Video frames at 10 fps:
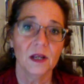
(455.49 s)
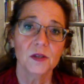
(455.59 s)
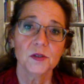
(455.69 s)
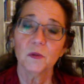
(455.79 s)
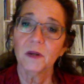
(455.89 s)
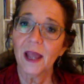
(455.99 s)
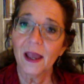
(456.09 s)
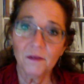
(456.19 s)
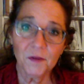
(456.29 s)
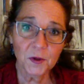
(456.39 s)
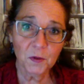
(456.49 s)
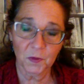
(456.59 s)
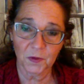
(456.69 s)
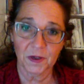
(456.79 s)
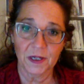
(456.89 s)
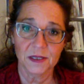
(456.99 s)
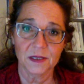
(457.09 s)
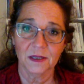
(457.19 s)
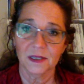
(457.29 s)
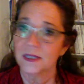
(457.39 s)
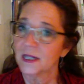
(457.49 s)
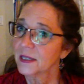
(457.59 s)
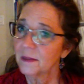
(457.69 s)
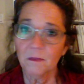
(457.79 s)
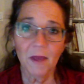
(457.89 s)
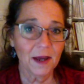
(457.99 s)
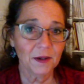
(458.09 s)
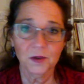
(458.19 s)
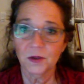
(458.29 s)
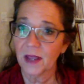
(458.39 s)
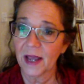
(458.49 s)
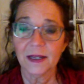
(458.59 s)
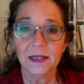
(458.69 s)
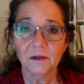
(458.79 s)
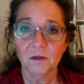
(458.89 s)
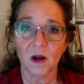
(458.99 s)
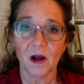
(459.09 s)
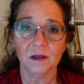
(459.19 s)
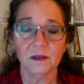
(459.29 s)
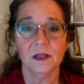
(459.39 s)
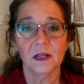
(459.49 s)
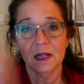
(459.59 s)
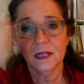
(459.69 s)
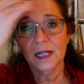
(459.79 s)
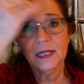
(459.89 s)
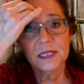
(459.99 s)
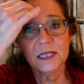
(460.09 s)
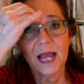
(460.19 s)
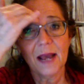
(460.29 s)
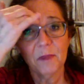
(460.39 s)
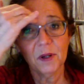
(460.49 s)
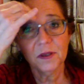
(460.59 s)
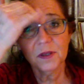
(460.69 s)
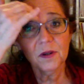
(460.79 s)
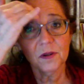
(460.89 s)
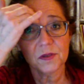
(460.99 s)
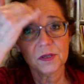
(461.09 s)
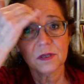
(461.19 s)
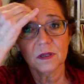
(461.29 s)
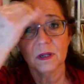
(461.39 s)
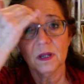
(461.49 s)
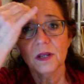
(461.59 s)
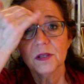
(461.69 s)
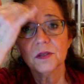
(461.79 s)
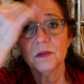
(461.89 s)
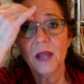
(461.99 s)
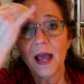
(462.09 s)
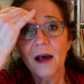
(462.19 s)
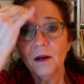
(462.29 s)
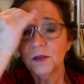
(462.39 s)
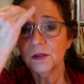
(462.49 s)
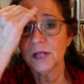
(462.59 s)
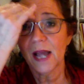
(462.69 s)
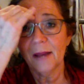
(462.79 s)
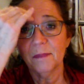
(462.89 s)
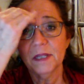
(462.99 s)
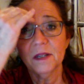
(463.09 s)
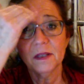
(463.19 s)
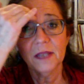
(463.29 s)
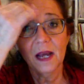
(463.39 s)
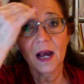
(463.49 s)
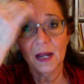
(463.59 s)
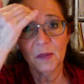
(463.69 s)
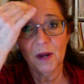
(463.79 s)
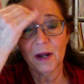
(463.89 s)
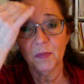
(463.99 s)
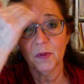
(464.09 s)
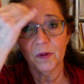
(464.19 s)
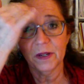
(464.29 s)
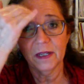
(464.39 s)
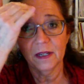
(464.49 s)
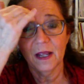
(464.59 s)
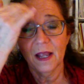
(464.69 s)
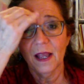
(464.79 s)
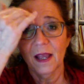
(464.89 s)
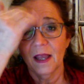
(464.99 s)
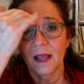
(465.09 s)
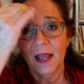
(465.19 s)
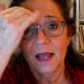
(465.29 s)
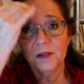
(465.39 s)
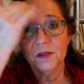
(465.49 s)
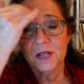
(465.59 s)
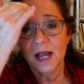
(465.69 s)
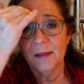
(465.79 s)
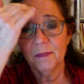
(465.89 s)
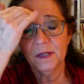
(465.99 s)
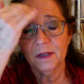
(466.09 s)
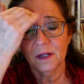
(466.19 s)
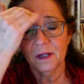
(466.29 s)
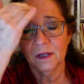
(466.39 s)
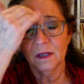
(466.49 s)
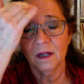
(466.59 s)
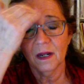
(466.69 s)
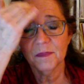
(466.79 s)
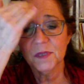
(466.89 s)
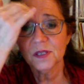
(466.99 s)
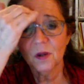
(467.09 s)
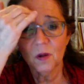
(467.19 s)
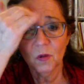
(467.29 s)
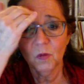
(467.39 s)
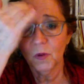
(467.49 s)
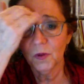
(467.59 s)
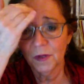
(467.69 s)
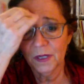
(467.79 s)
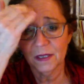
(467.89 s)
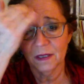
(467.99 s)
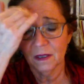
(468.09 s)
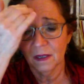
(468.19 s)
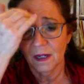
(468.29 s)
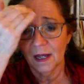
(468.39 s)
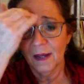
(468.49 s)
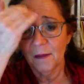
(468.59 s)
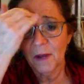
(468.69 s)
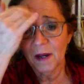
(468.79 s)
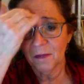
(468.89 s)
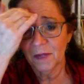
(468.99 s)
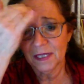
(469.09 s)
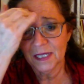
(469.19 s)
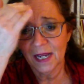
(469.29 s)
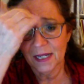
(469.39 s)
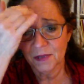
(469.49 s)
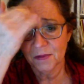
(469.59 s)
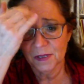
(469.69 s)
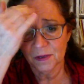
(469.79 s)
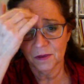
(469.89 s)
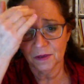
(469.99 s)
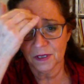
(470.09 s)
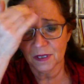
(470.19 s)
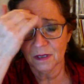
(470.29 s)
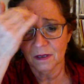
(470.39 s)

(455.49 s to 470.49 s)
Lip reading: So whatever your worries, doesn't matter, you can't get it wrong. Let's tap on those. So now you're tapping on that eyebrow point and you're tapping on, I'm so worried about my test results.